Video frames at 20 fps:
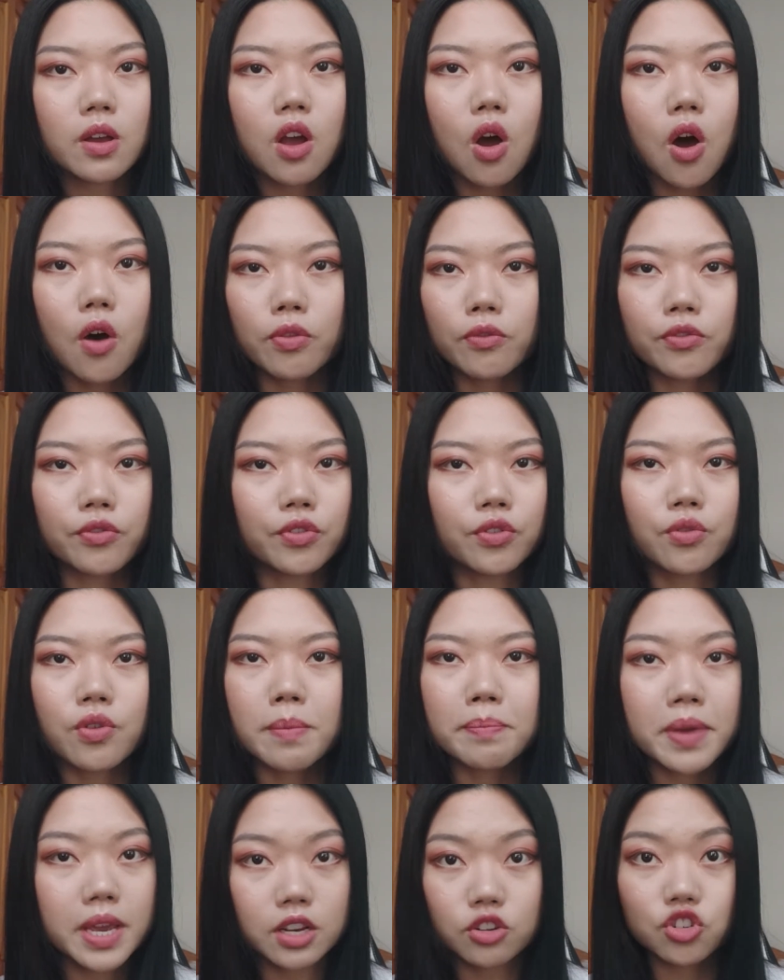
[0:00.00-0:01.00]
gone through
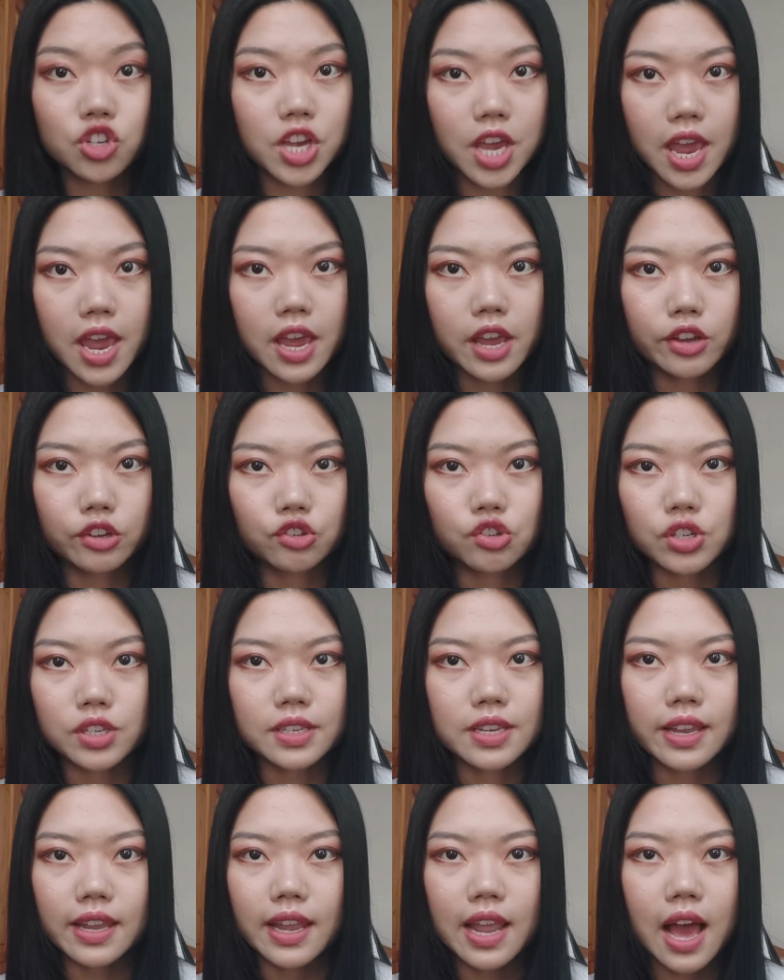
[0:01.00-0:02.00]
a big change
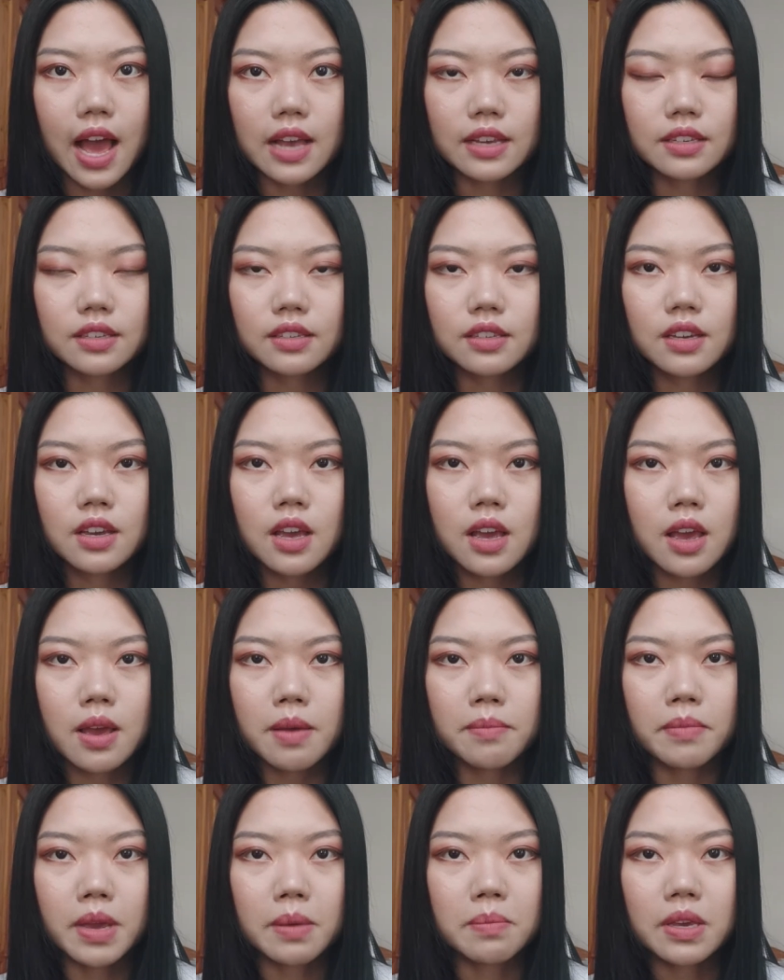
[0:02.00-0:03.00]
in the last
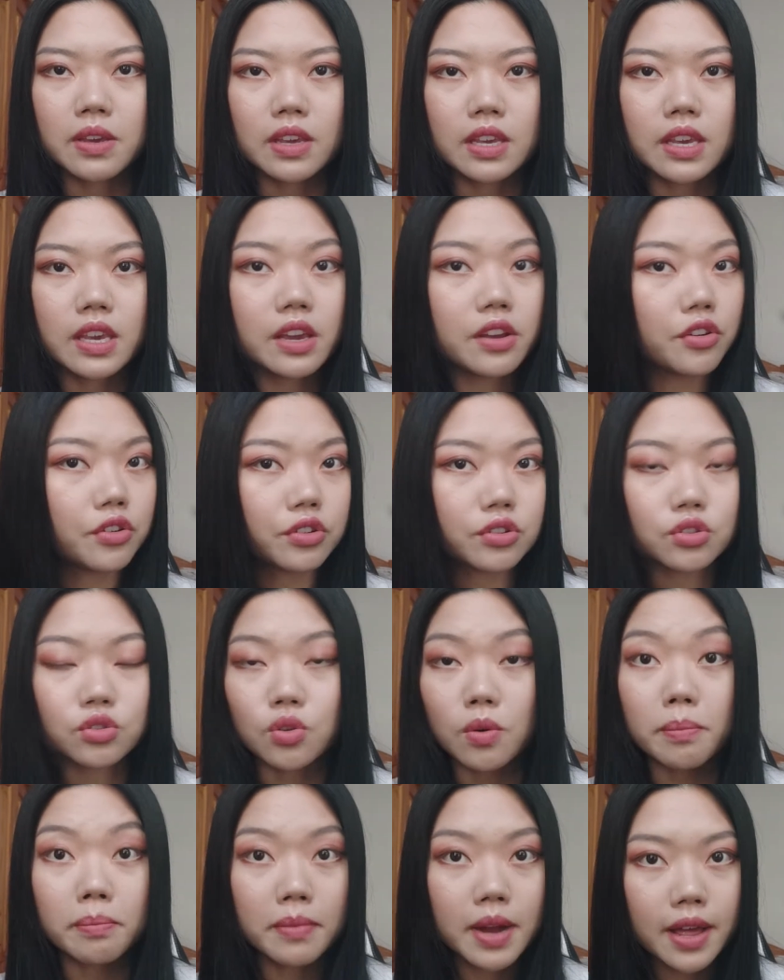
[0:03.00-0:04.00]
maybe
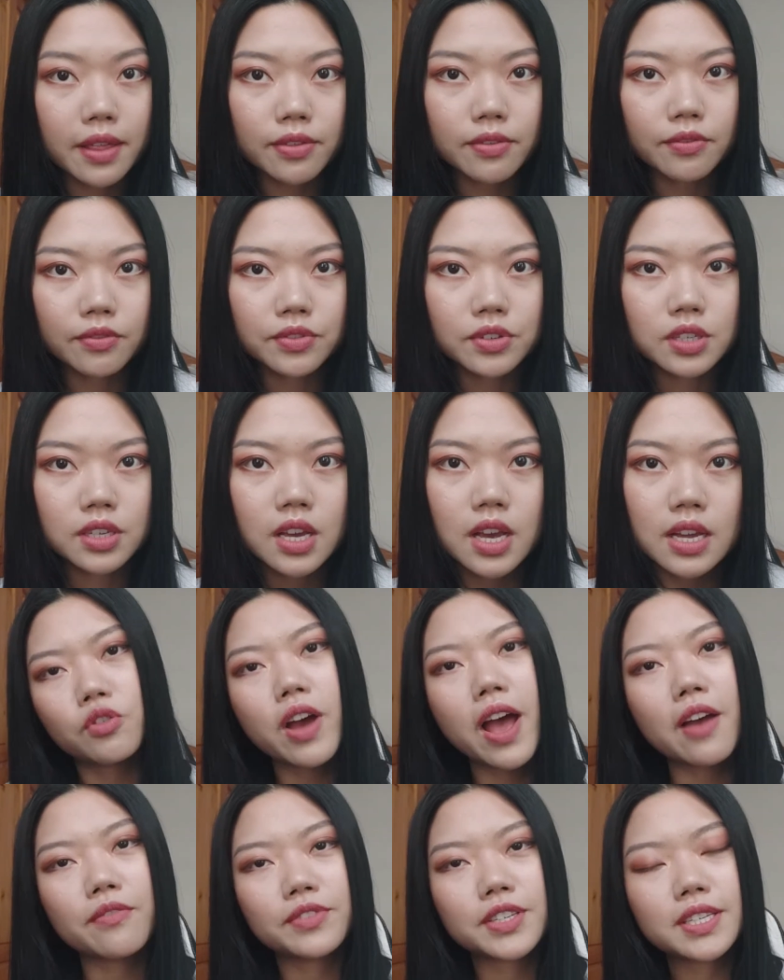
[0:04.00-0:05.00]
years or months,
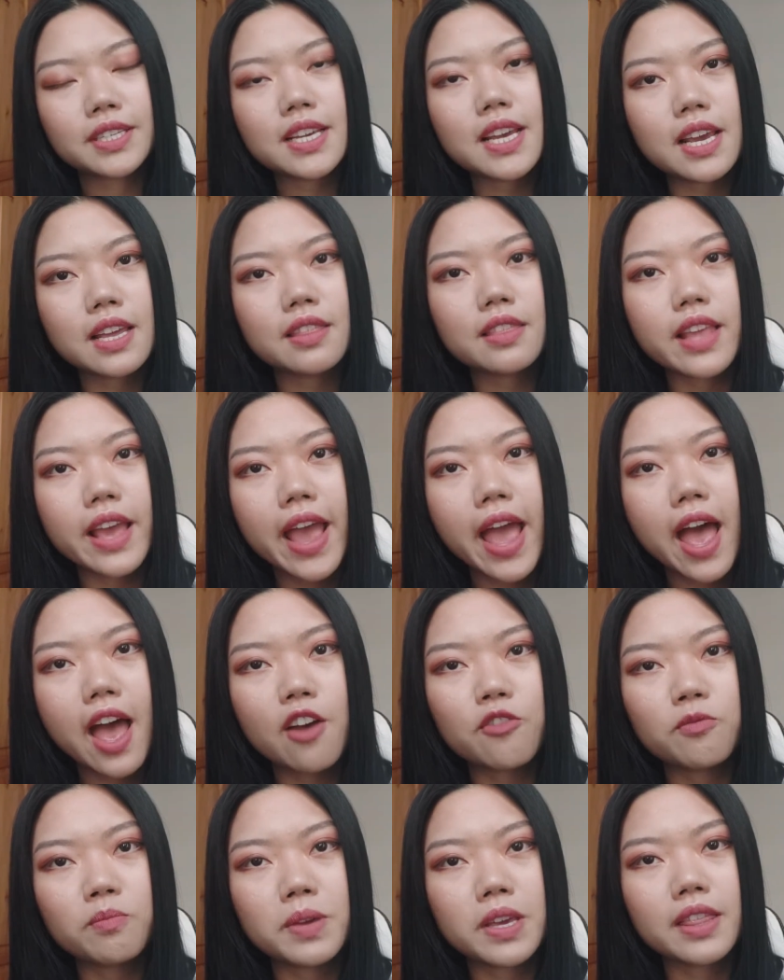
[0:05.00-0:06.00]
you have seen they
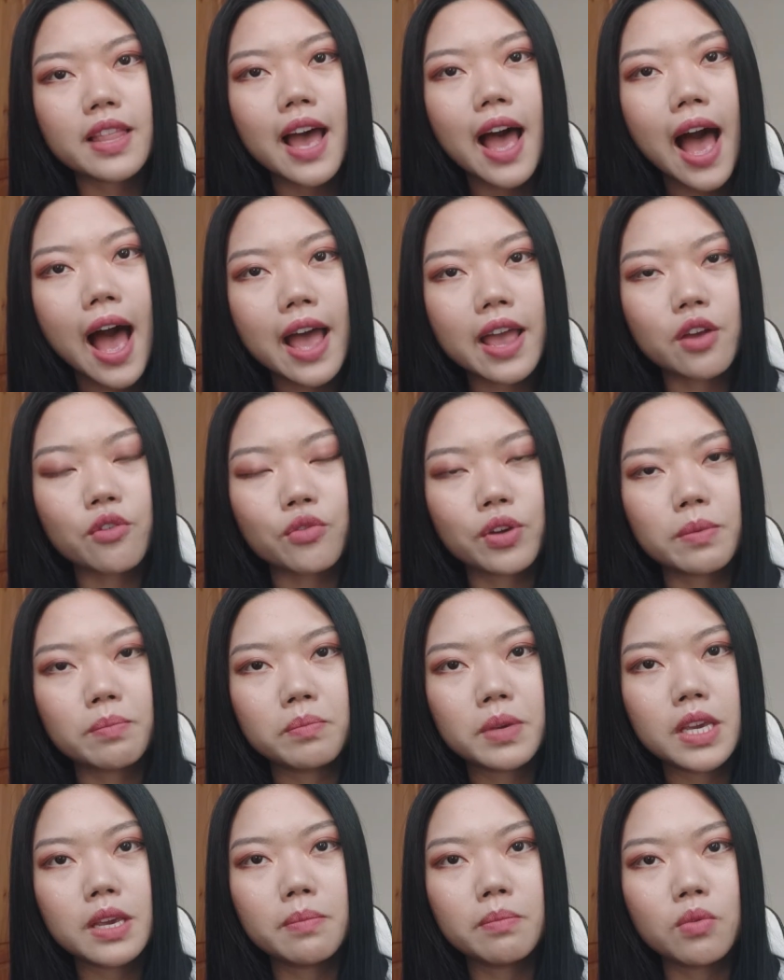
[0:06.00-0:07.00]
have been
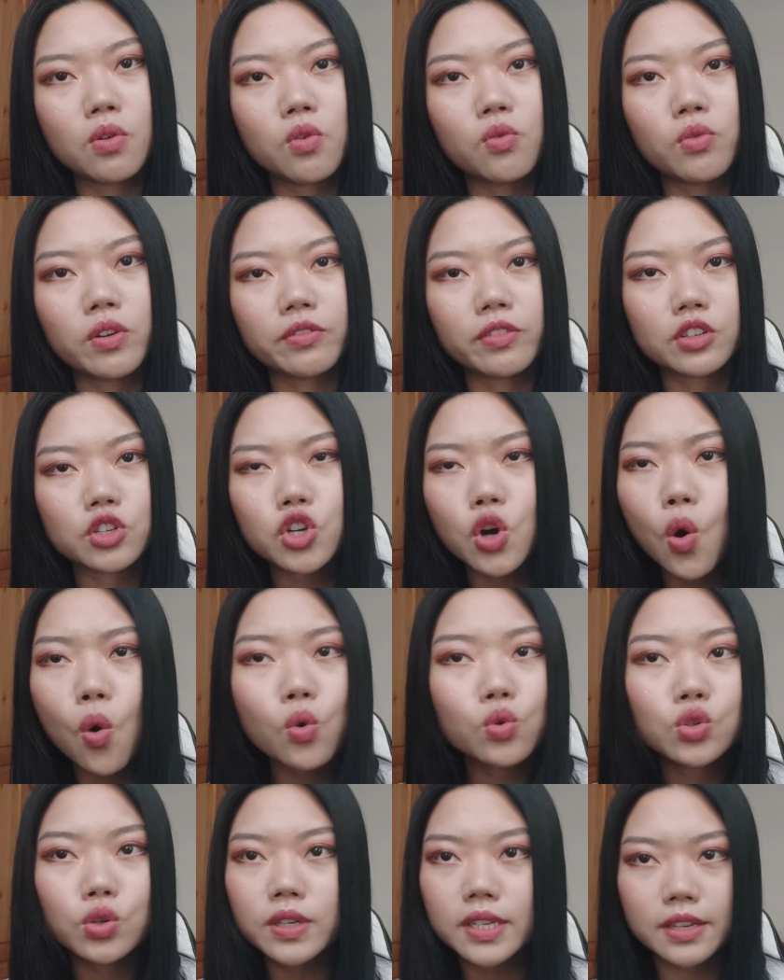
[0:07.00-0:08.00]
hiring people with a
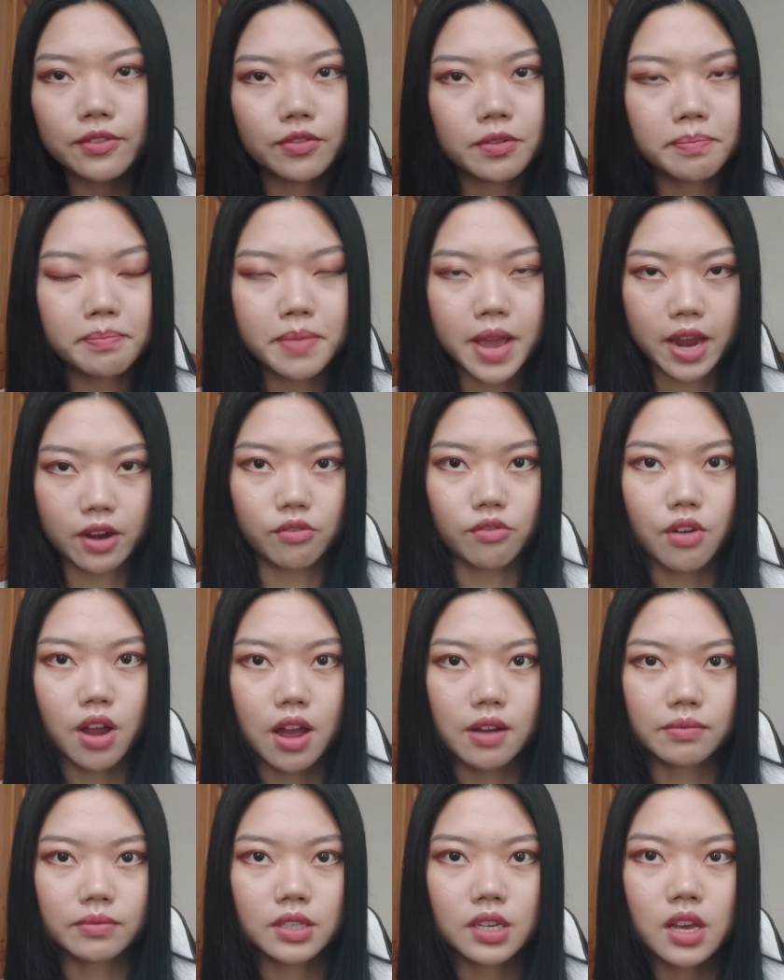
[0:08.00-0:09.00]
total different
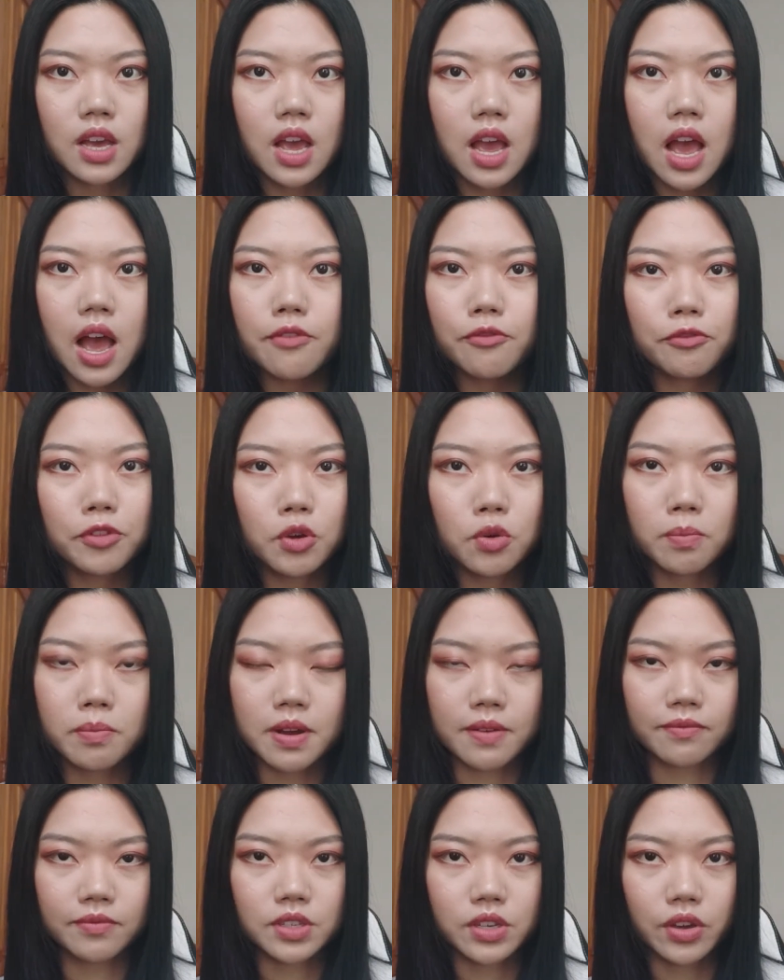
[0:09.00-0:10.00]
background a few
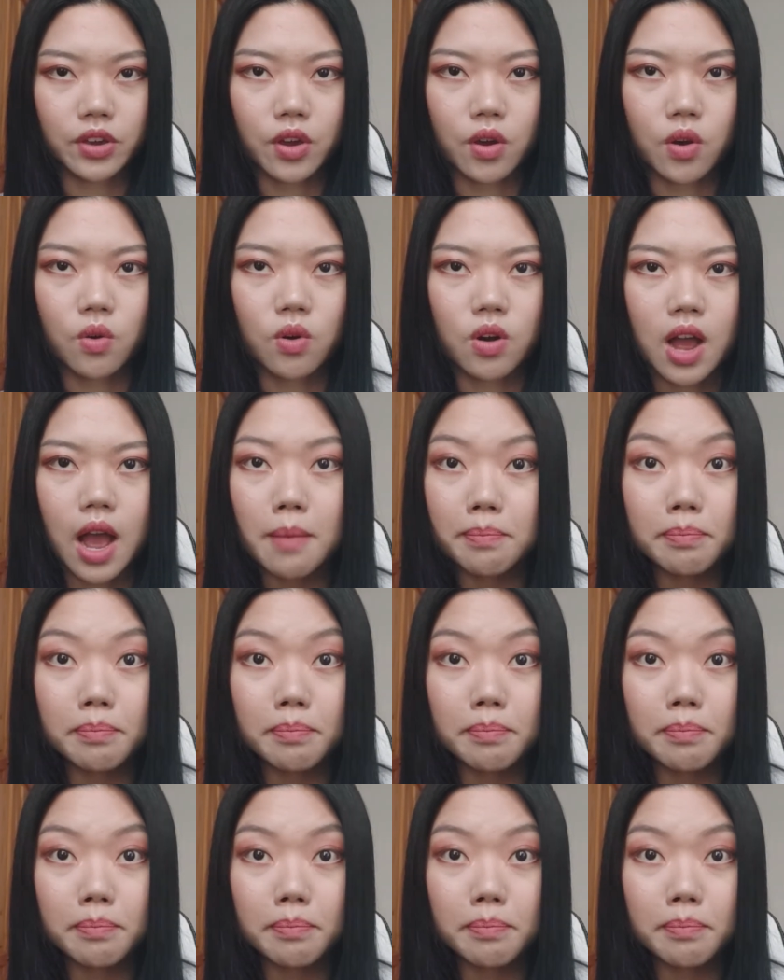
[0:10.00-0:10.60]
months ago,